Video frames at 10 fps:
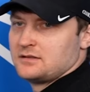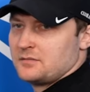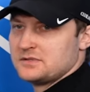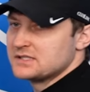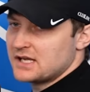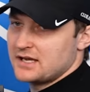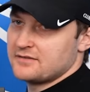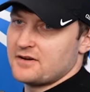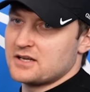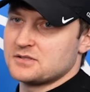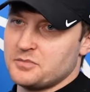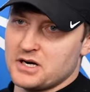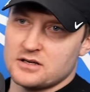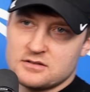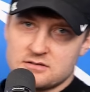Let me just say, if I was a
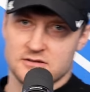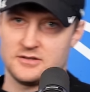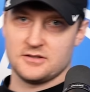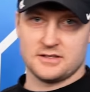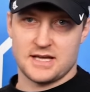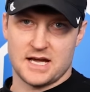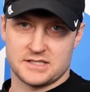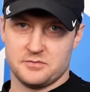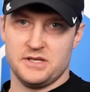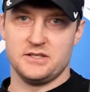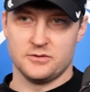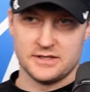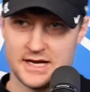bug, couldn't catch me doing